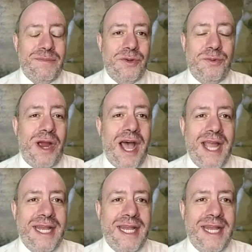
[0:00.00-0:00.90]
were
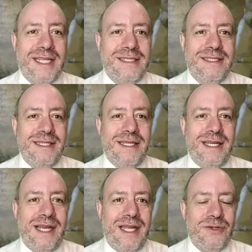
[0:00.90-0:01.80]
hiding
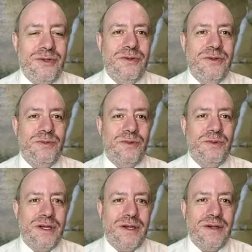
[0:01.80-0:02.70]
and who
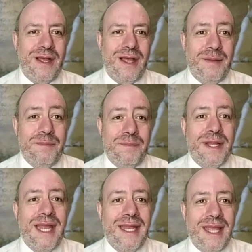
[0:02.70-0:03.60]
were
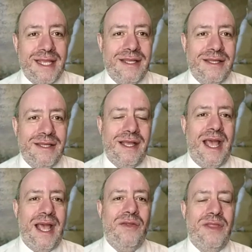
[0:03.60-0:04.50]
planning
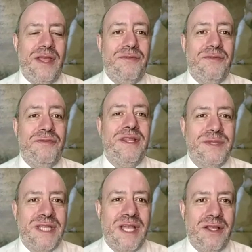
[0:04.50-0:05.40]
how they free
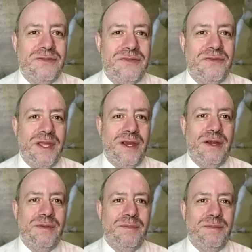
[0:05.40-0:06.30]
themselves from
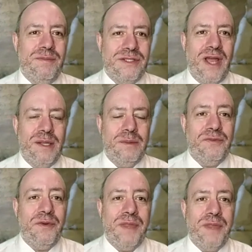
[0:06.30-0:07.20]
their Mitzrayim,
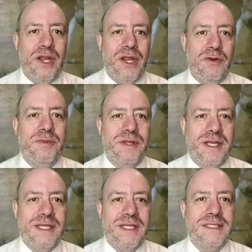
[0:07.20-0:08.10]
from their narrow
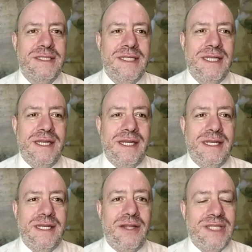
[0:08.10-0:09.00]
place.
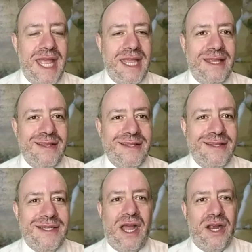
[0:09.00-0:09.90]
Now today,
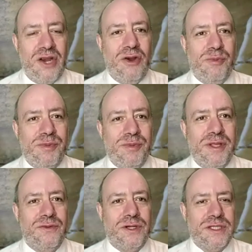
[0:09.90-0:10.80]
our narrow place, of
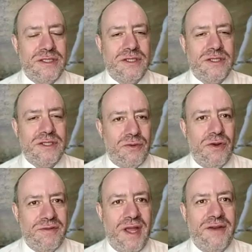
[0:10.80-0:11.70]
course, is the
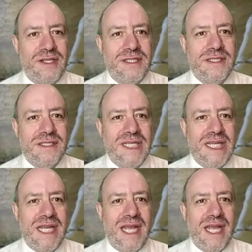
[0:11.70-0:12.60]
coronavirus.
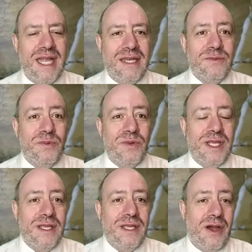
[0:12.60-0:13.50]
And
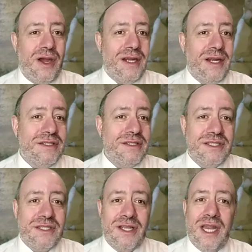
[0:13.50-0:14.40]
we are
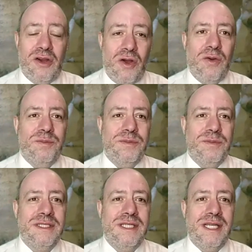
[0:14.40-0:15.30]
stuck in our homes.